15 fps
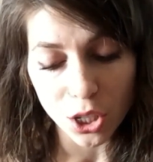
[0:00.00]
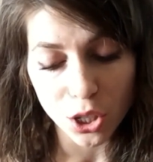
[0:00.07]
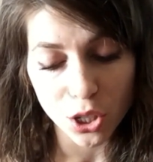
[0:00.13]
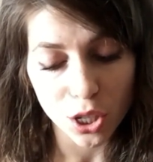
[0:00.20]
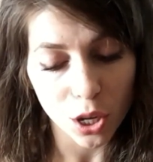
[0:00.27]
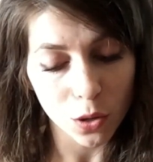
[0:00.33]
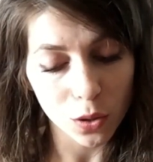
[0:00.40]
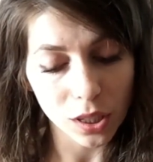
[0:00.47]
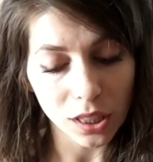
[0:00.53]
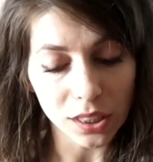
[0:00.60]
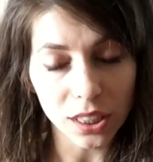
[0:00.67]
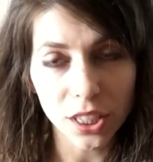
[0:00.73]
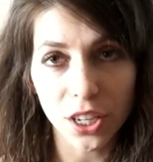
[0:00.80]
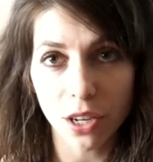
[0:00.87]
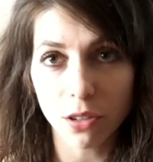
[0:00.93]
So
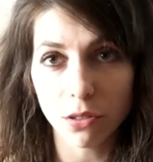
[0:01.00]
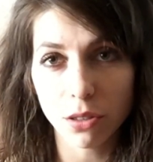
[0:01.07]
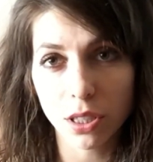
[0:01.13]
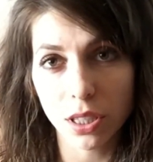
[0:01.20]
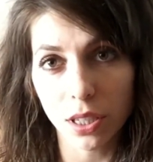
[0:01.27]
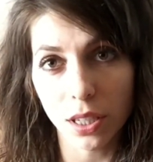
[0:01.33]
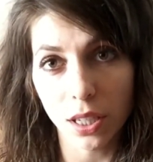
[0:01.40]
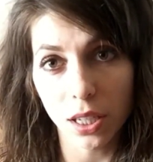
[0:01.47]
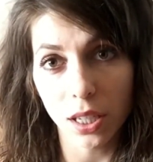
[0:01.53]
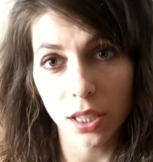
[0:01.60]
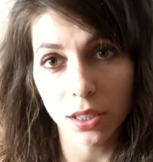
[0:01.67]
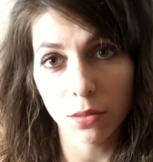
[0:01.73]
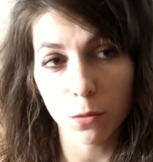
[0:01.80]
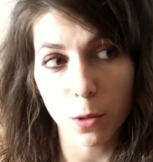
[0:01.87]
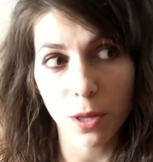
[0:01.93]
here it goes,
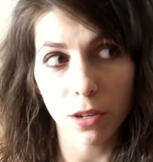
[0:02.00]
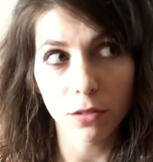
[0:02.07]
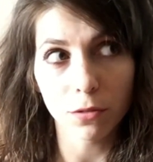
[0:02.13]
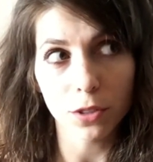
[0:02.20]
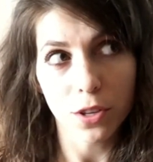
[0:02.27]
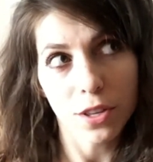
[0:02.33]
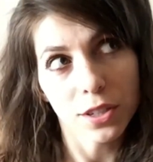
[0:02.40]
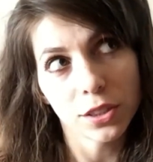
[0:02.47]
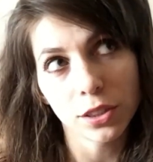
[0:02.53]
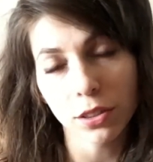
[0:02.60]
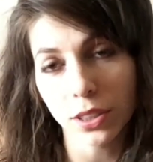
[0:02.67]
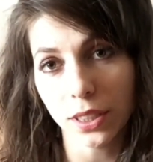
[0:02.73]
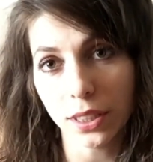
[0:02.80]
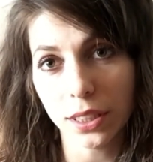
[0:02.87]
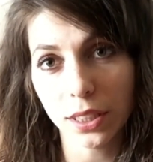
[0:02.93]
and without further ado,
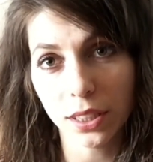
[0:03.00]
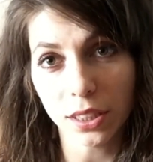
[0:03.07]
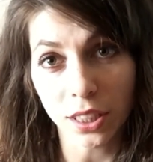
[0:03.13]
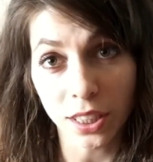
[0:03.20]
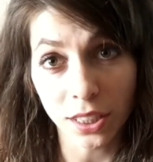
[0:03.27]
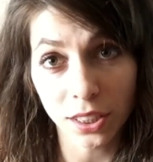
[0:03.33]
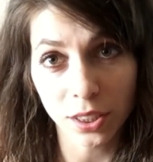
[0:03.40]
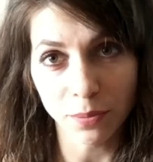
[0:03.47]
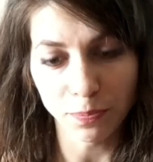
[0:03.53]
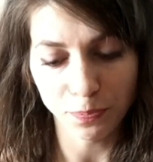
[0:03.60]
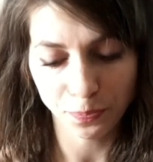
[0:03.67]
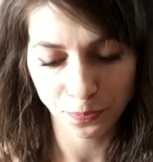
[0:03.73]
let's start.